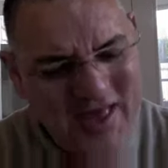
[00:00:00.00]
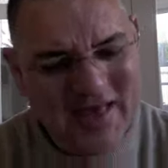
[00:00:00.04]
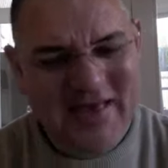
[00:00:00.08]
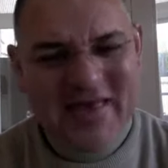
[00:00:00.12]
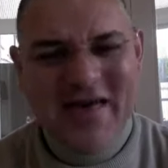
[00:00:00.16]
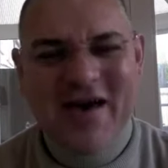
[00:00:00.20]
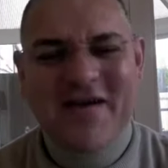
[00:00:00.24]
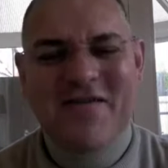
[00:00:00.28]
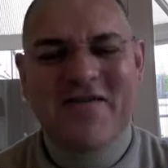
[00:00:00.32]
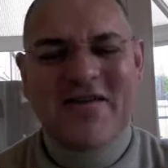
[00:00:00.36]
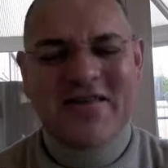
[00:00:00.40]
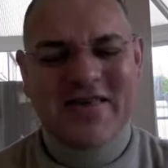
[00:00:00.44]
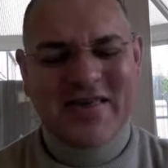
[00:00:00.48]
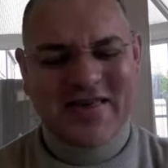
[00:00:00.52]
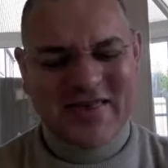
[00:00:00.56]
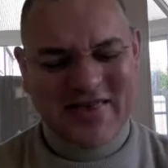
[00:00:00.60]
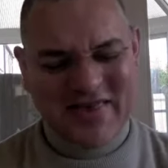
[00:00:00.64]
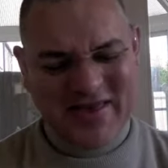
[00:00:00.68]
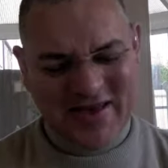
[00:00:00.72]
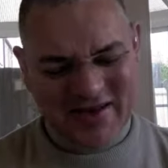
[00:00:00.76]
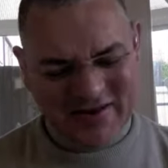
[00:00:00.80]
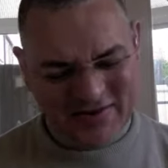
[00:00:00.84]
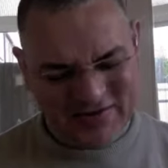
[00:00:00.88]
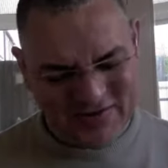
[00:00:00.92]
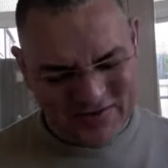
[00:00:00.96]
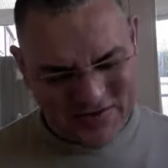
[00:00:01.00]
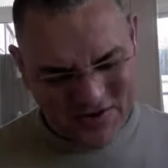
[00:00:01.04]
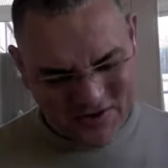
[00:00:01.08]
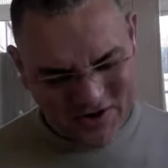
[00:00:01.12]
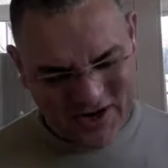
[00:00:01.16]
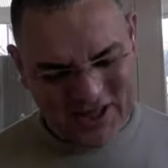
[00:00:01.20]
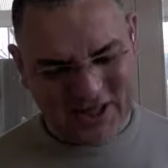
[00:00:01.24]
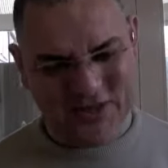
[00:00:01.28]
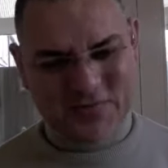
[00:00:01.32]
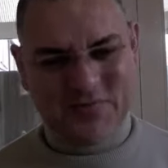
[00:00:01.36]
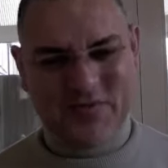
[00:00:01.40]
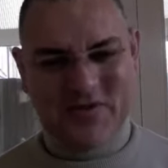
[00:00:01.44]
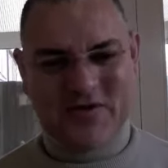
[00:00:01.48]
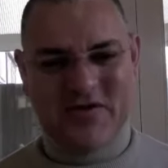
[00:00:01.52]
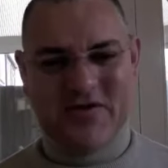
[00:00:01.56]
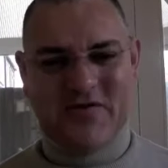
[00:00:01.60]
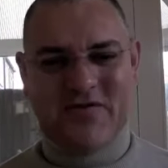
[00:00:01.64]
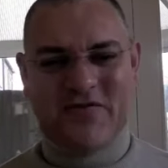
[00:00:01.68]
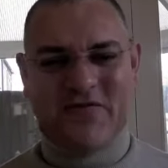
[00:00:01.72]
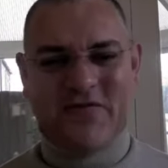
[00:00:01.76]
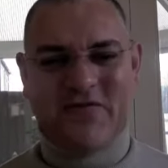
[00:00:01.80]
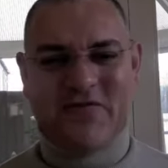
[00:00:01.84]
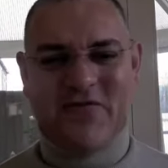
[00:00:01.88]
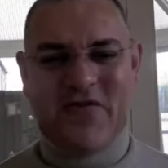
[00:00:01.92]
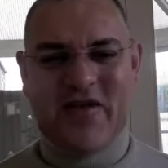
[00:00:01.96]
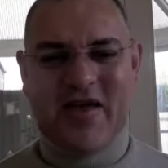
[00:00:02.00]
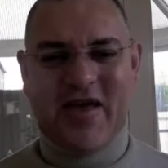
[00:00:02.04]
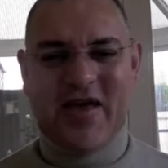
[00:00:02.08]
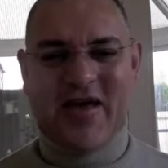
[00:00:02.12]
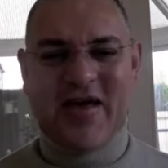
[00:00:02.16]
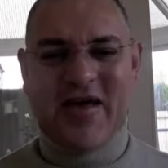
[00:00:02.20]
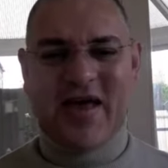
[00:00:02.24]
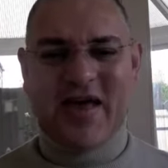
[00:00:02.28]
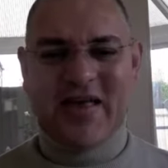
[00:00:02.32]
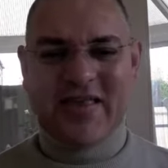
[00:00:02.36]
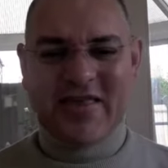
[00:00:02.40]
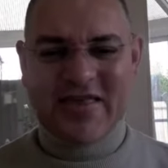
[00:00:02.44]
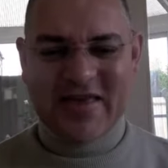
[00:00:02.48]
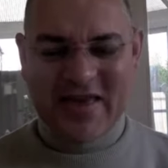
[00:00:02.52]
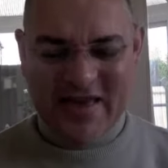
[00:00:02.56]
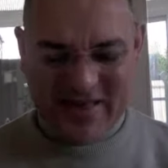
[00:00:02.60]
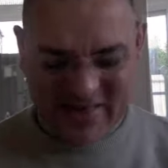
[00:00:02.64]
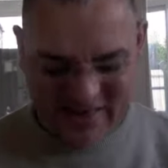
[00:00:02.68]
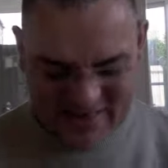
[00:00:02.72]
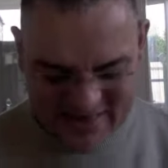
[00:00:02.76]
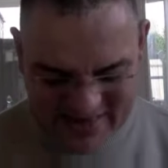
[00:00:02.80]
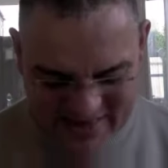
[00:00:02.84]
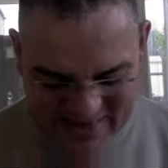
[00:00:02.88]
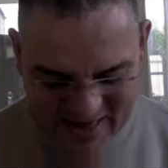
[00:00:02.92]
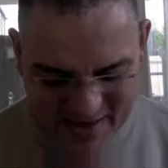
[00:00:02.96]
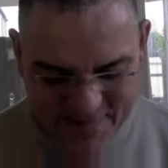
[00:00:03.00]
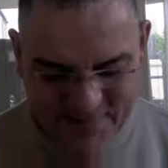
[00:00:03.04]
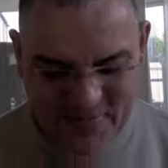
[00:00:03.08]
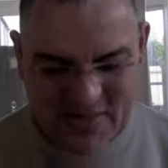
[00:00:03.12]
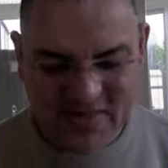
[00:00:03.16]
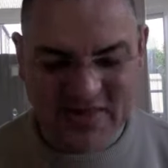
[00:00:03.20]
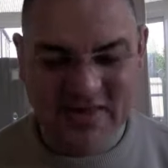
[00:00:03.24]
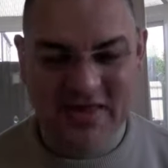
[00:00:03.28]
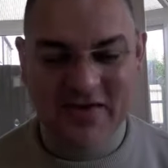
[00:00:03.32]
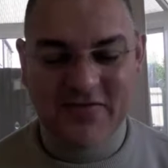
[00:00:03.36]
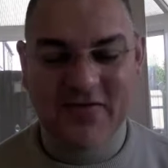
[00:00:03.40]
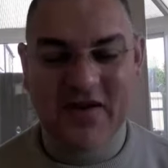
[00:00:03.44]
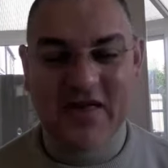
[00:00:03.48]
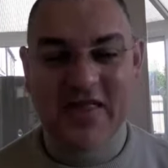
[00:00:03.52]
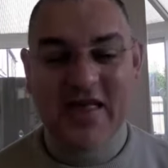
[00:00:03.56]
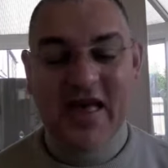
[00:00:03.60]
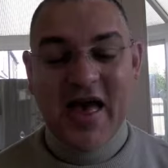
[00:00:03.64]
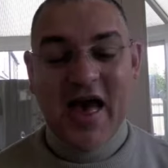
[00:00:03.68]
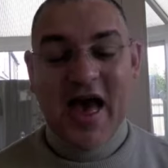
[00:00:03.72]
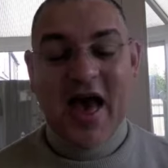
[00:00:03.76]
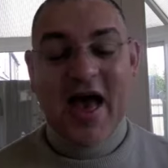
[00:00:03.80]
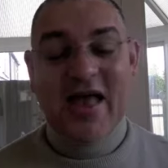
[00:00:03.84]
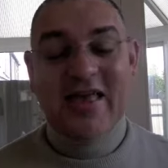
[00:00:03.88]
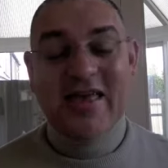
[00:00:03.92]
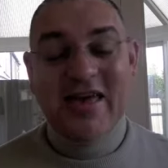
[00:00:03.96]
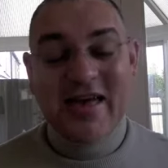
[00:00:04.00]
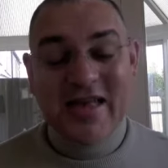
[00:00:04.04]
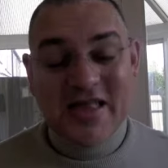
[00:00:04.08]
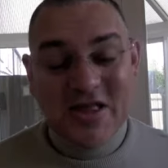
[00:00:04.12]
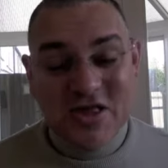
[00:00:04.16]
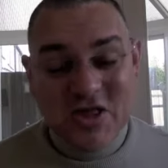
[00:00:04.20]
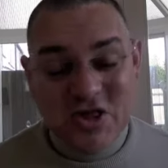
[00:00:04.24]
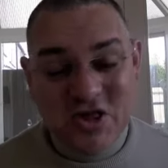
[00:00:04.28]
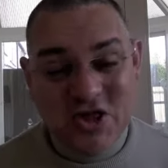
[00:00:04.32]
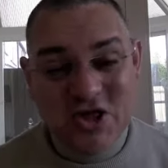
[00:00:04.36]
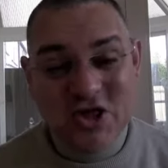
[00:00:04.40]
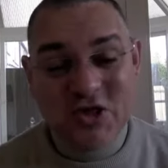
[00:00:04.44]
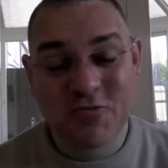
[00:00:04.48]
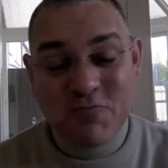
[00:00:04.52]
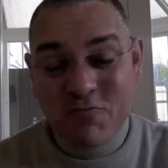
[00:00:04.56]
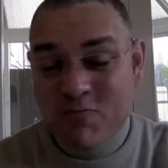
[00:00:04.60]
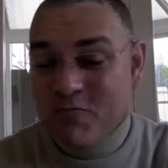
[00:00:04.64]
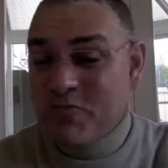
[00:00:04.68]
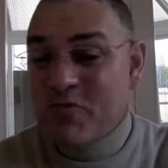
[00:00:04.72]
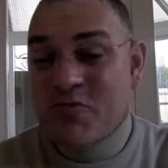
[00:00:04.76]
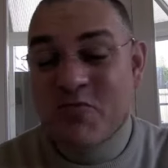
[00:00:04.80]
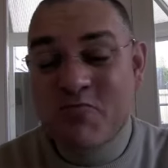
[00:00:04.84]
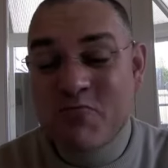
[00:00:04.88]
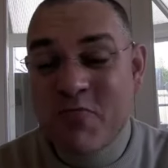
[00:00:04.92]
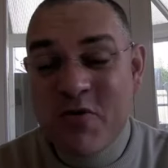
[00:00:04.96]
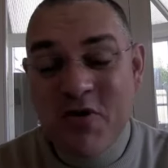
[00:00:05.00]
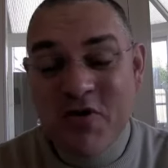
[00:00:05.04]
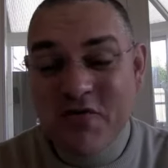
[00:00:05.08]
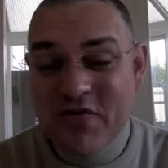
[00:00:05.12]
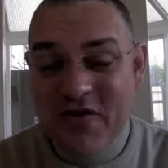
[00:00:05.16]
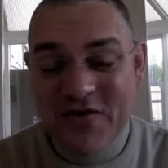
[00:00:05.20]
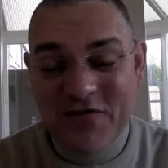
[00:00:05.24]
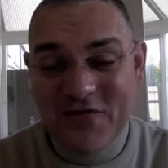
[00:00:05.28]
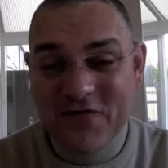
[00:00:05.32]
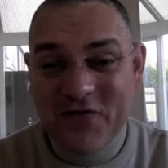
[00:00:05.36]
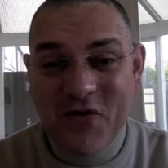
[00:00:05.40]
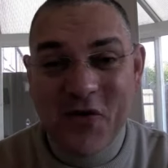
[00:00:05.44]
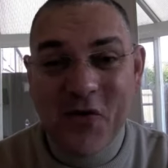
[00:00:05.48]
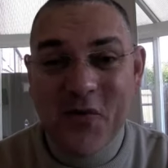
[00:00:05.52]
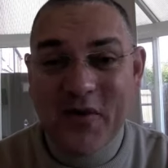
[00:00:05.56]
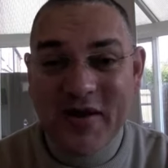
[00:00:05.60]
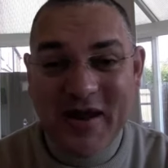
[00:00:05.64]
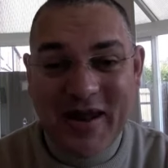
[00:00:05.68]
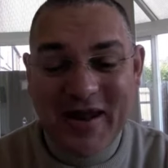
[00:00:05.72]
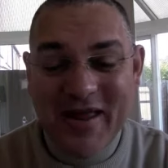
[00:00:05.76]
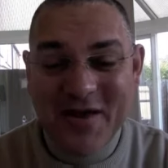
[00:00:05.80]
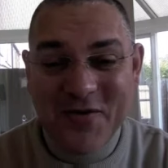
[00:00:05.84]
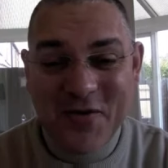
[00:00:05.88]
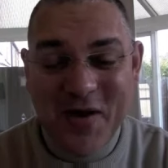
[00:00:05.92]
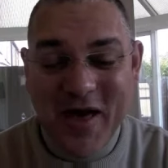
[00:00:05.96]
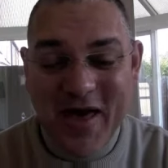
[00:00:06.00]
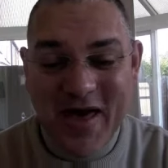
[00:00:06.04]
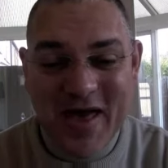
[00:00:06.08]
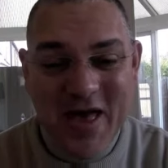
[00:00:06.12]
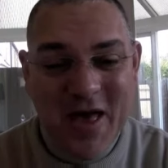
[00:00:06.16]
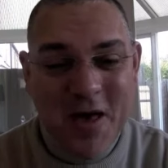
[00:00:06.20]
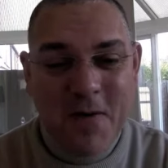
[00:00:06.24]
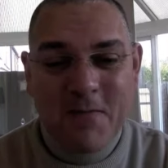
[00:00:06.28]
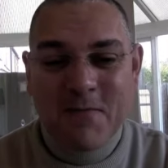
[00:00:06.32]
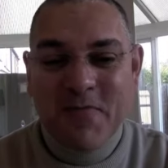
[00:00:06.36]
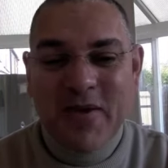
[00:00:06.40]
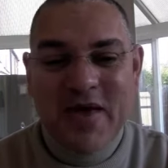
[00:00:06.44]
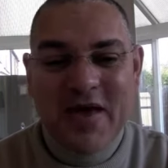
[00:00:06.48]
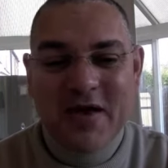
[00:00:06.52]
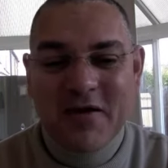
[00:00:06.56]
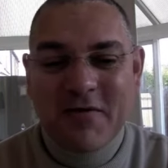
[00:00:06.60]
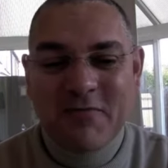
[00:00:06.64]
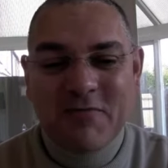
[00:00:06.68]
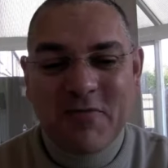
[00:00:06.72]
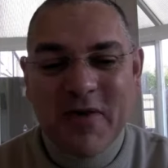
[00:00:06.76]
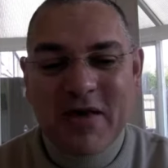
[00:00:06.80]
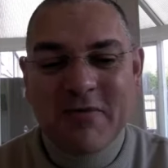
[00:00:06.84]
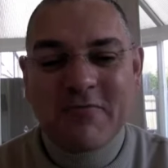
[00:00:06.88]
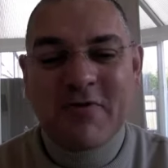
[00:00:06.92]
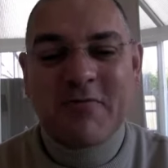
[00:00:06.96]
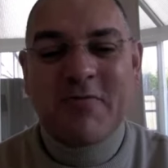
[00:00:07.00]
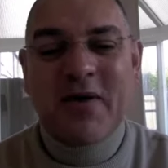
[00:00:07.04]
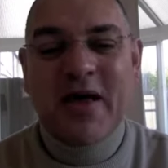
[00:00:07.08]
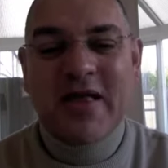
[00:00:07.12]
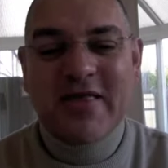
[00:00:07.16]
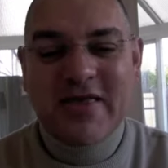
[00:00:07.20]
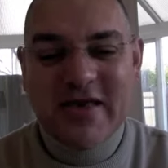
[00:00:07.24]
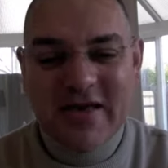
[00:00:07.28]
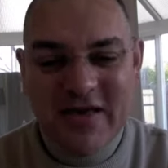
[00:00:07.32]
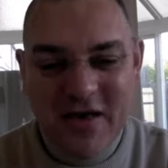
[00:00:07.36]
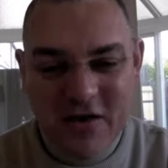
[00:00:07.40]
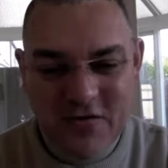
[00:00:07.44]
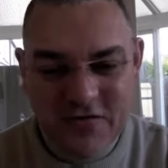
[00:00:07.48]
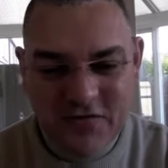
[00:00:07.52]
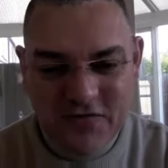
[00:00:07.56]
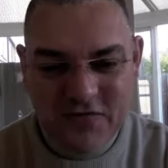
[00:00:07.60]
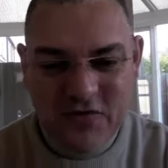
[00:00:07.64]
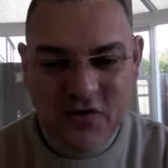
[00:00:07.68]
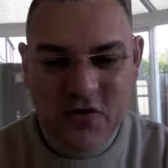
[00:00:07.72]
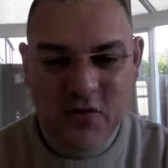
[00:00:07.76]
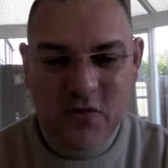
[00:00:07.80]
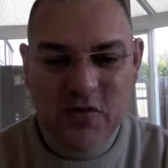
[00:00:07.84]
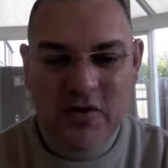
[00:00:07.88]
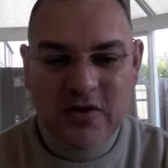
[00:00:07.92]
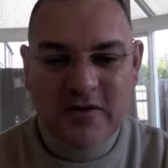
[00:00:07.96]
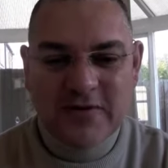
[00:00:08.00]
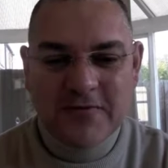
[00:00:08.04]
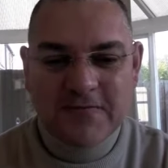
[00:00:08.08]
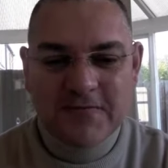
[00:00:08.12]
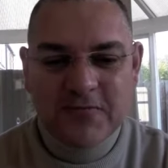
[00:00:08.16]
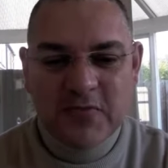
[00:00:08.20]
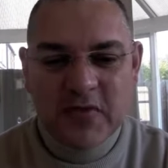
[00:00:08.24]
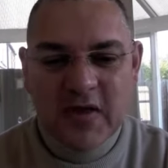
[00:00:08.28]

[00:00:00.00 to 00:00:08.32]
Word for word: Courage is the acknowledgement of fear, is the acceptance of it, and yet moving forward anyway, being, being prepared to go forward.